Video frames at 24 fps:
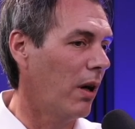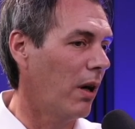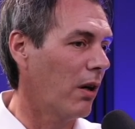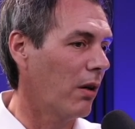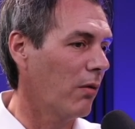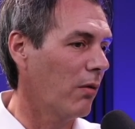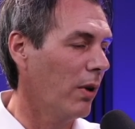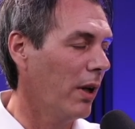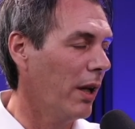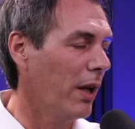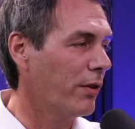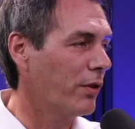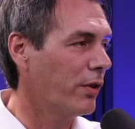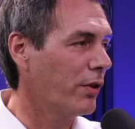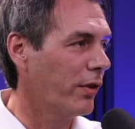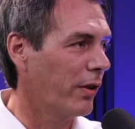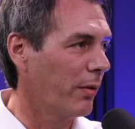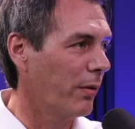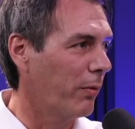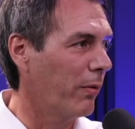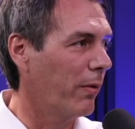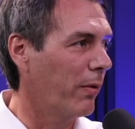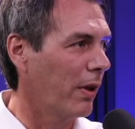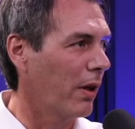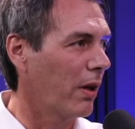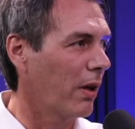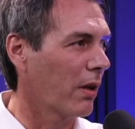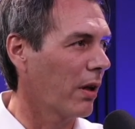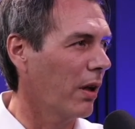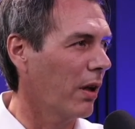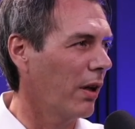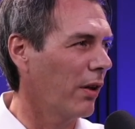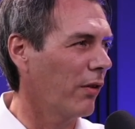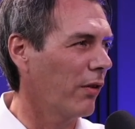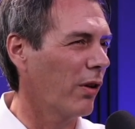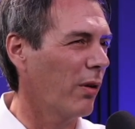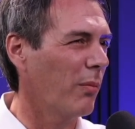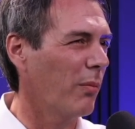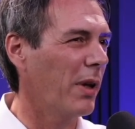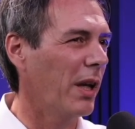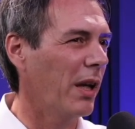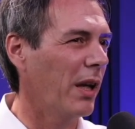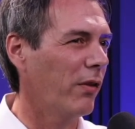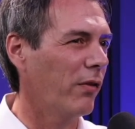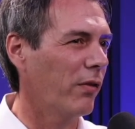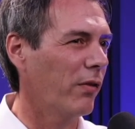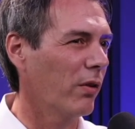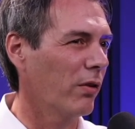relationship with our clients are
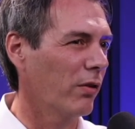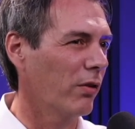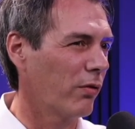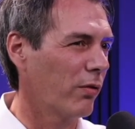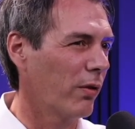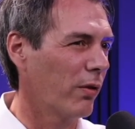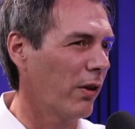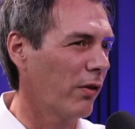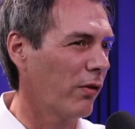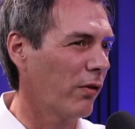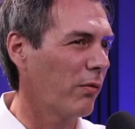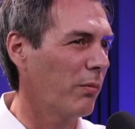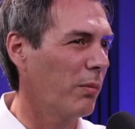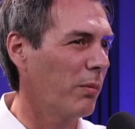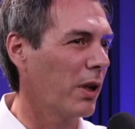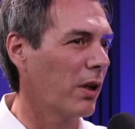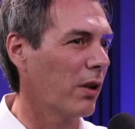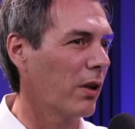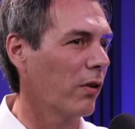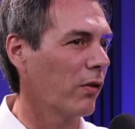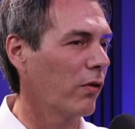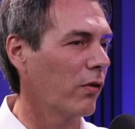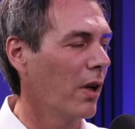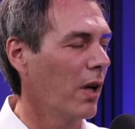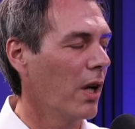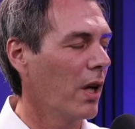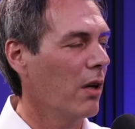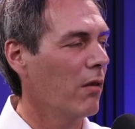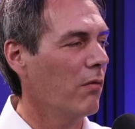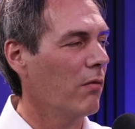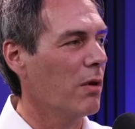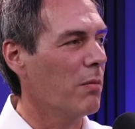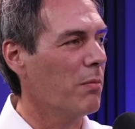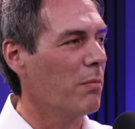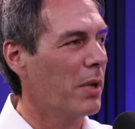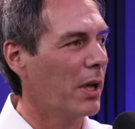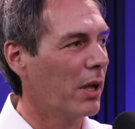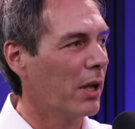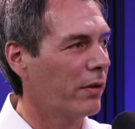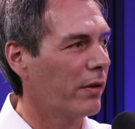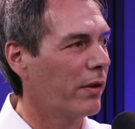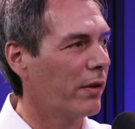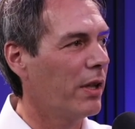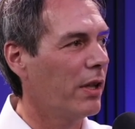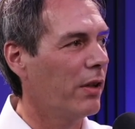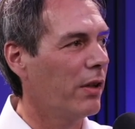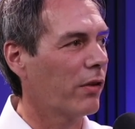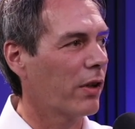based on trust because we
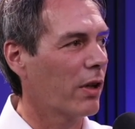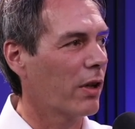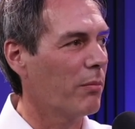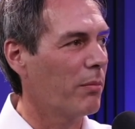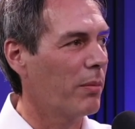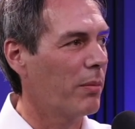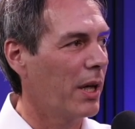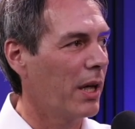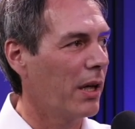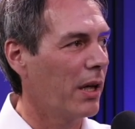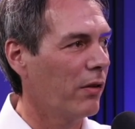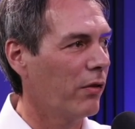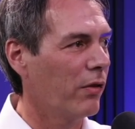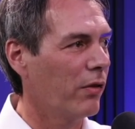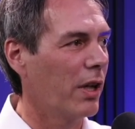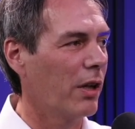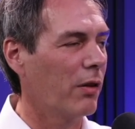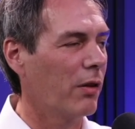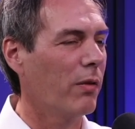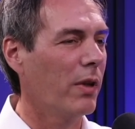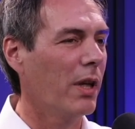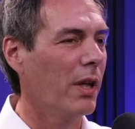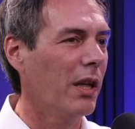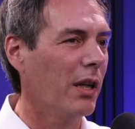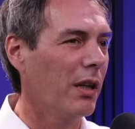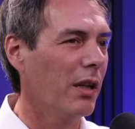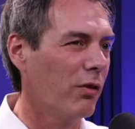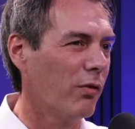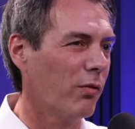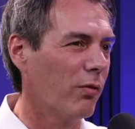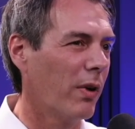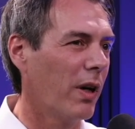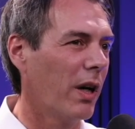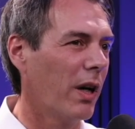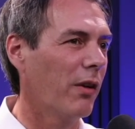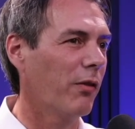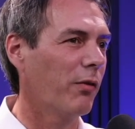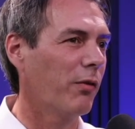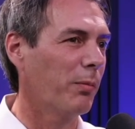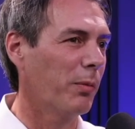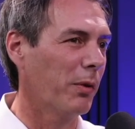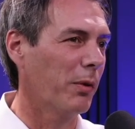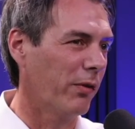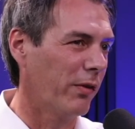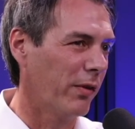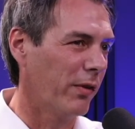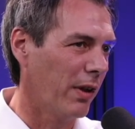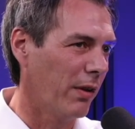built these campaigns that really drive
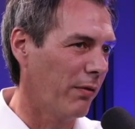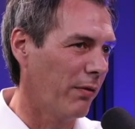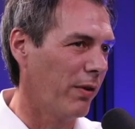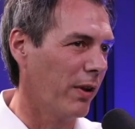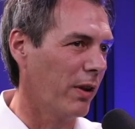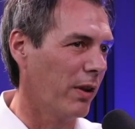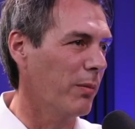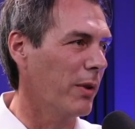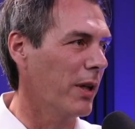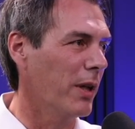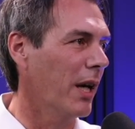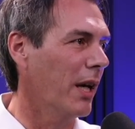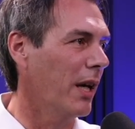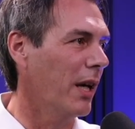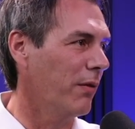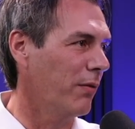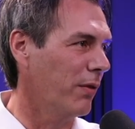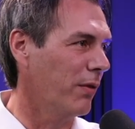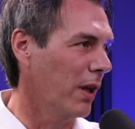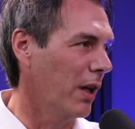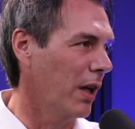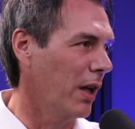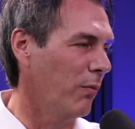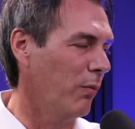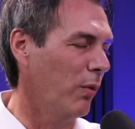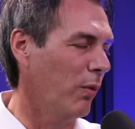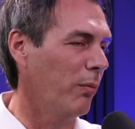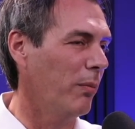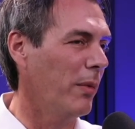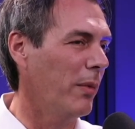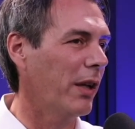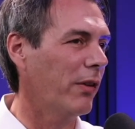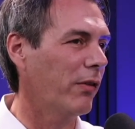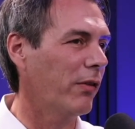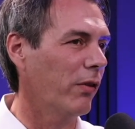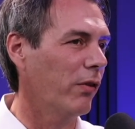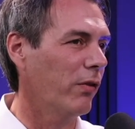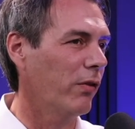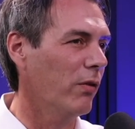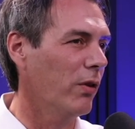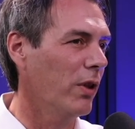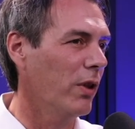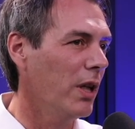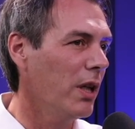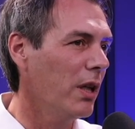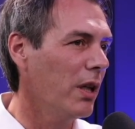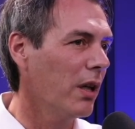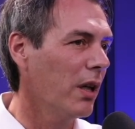specific behavior. And what makes us
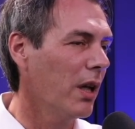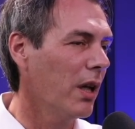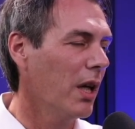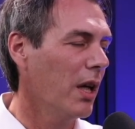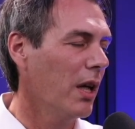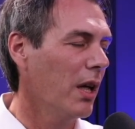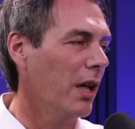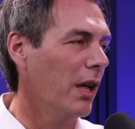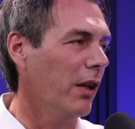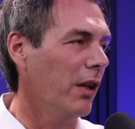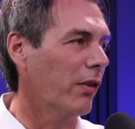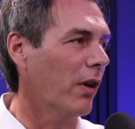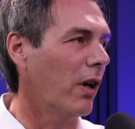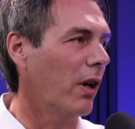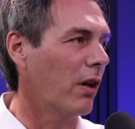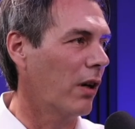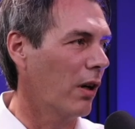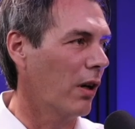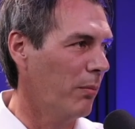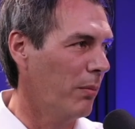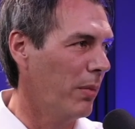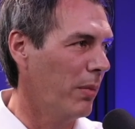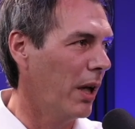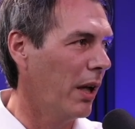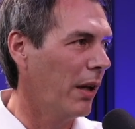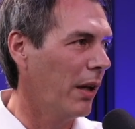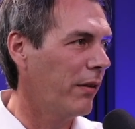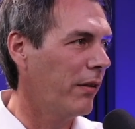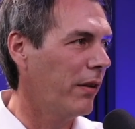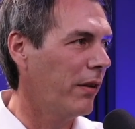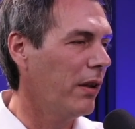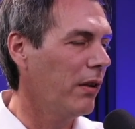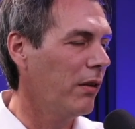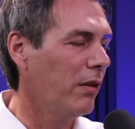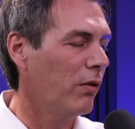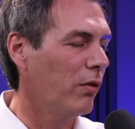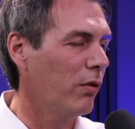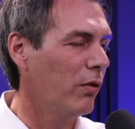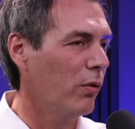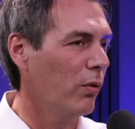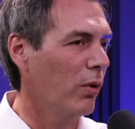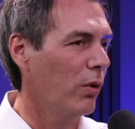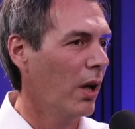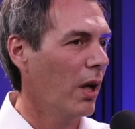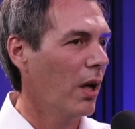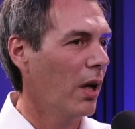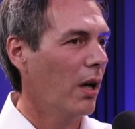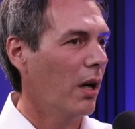unique is our ability
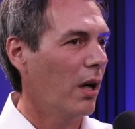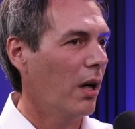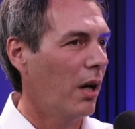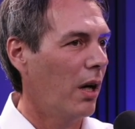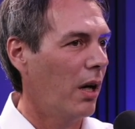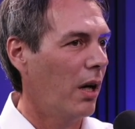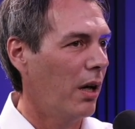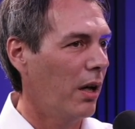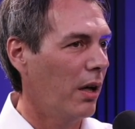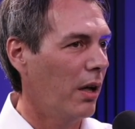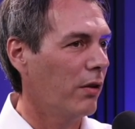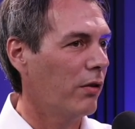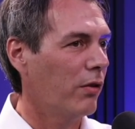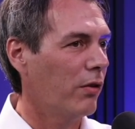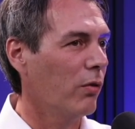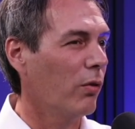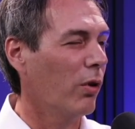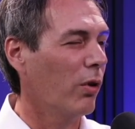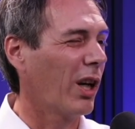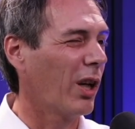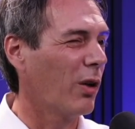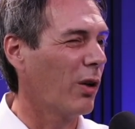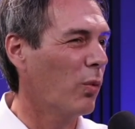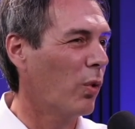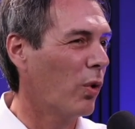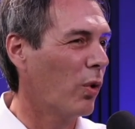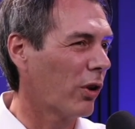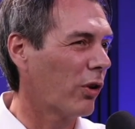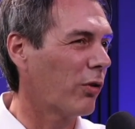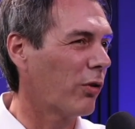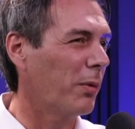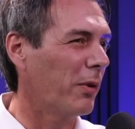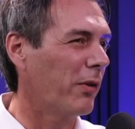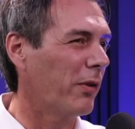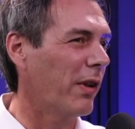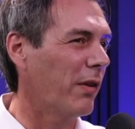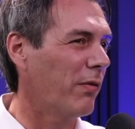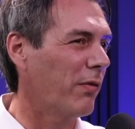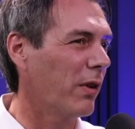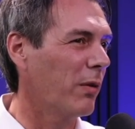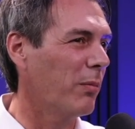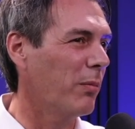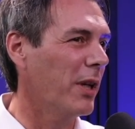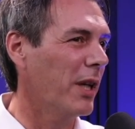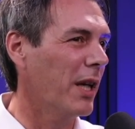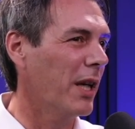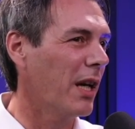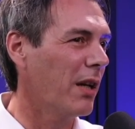to reward specific
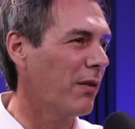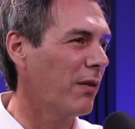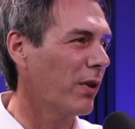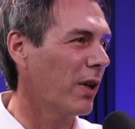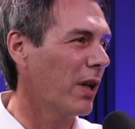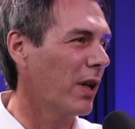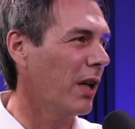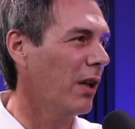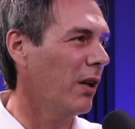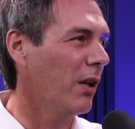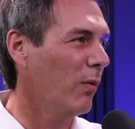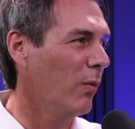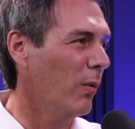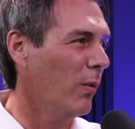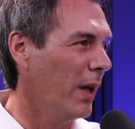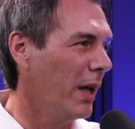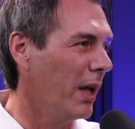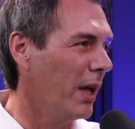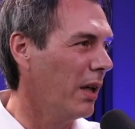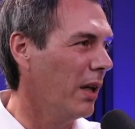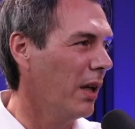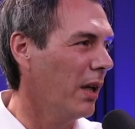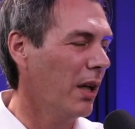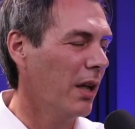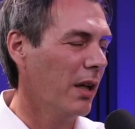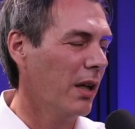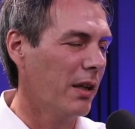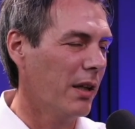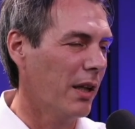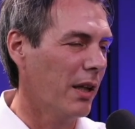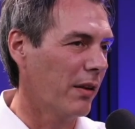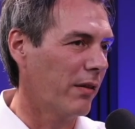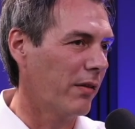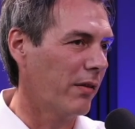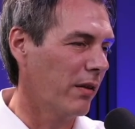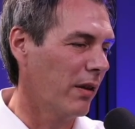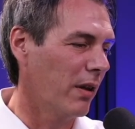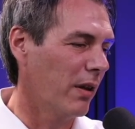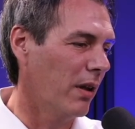behavior in a way that